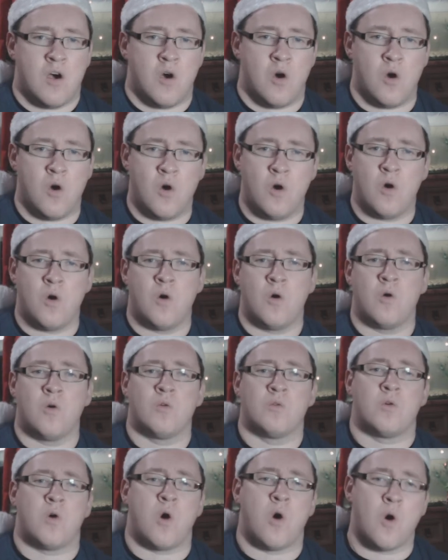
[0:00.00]

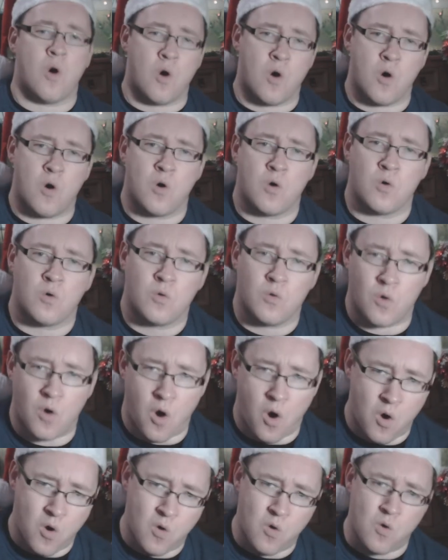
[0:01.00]
Ho, ho,
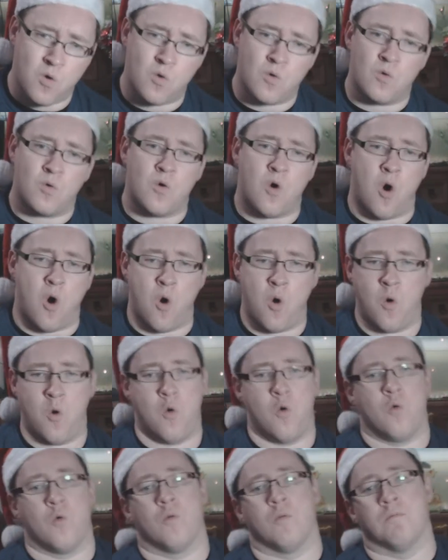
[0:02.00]
ho, ho.
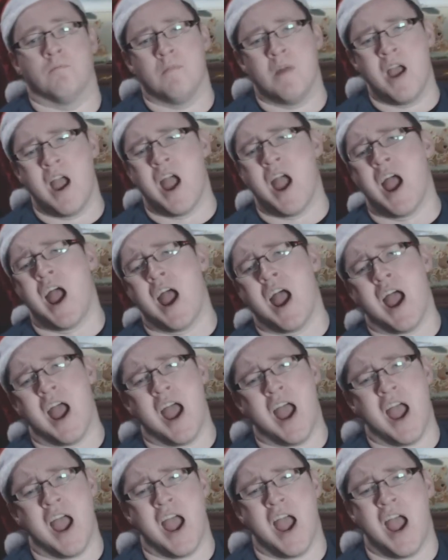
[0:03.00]

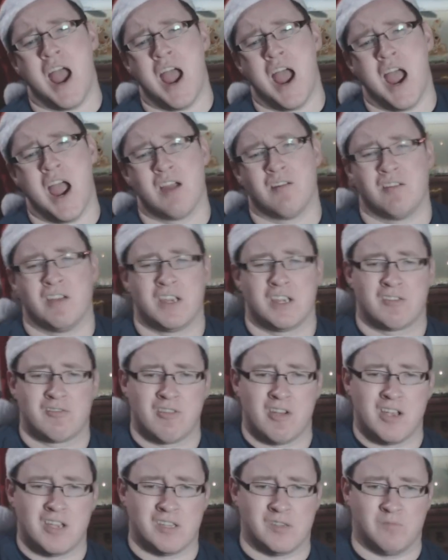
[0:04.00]
Merry
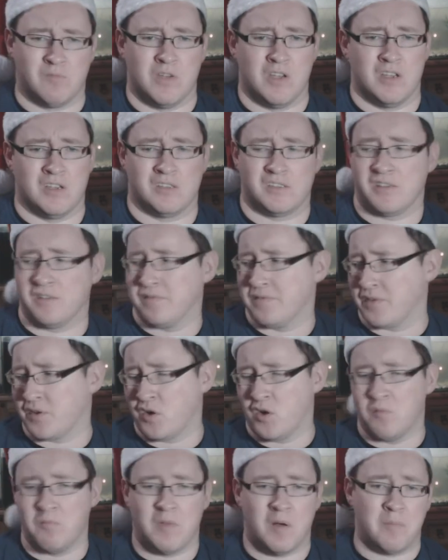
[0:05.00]
Christmas. I
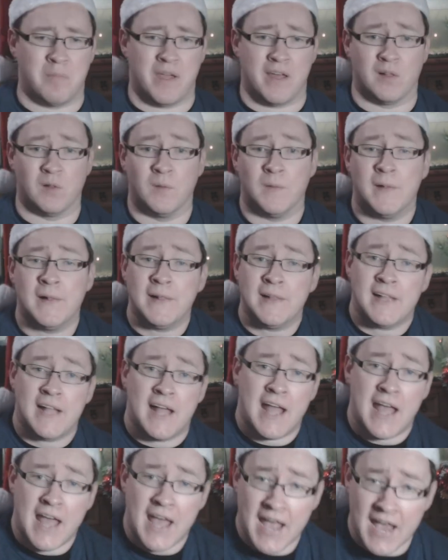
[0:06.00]
forgot my bell.
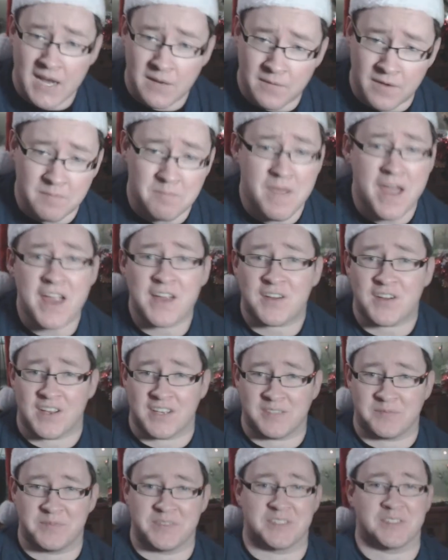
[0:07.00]
Anyway, Merry
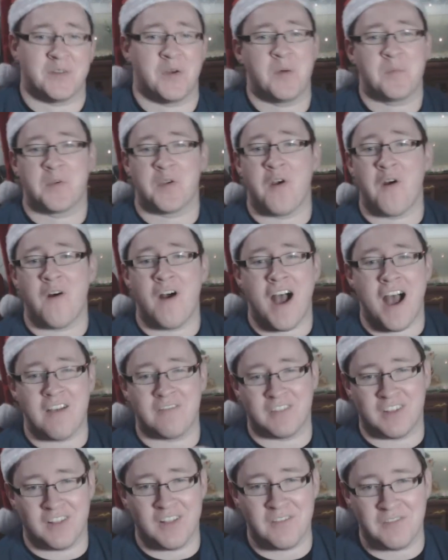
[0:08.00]
Christmas. I hope you're all
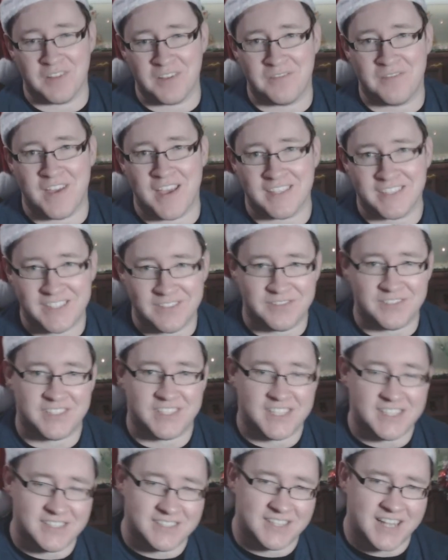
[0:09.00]
having a lovely festive
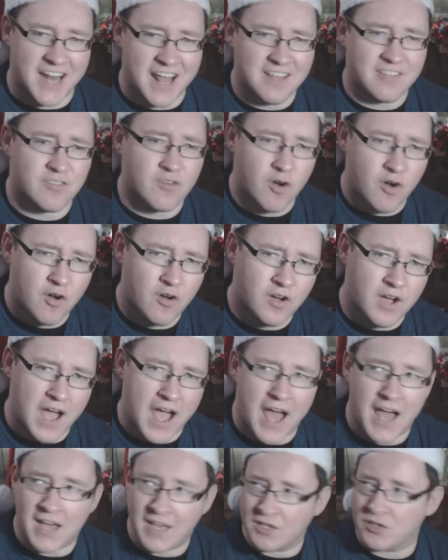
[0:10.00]
season. And I thought
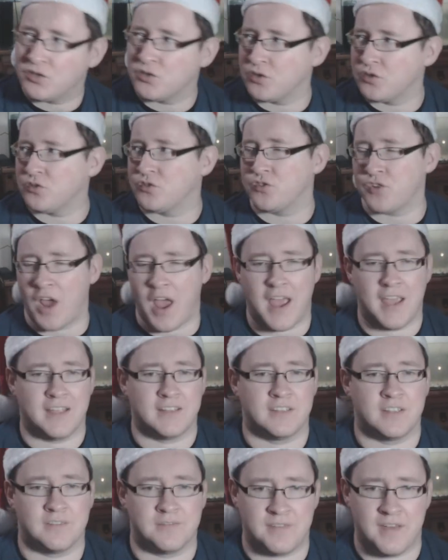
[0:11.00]
I should try
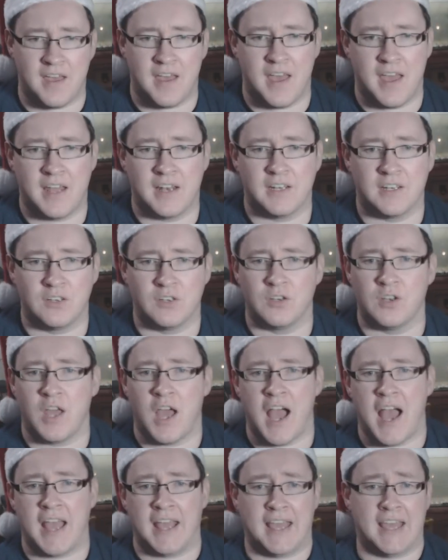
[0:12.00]
to fit in
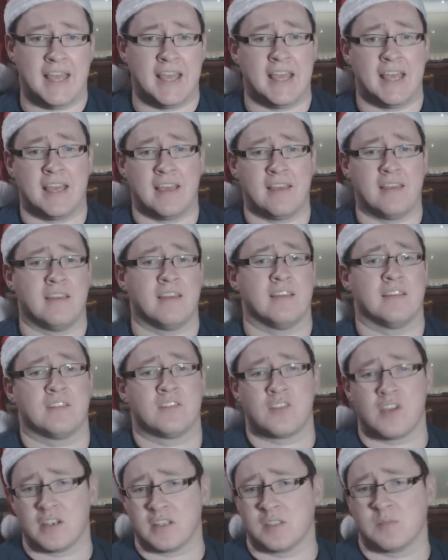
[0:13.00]
a
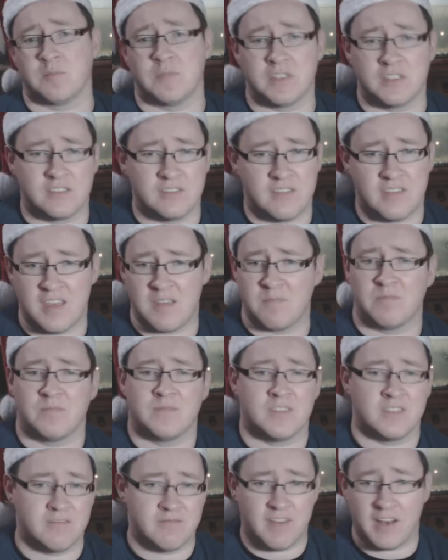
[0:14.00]
Christmas
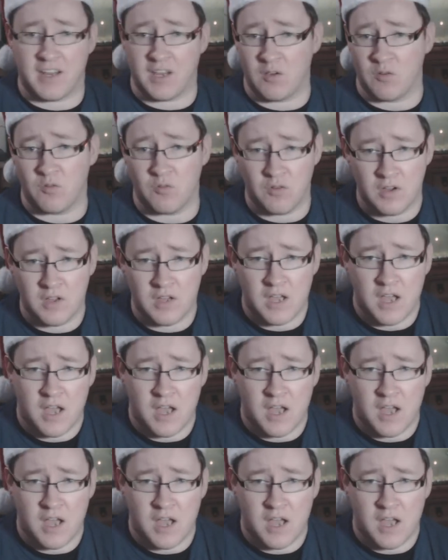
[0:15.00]
themed video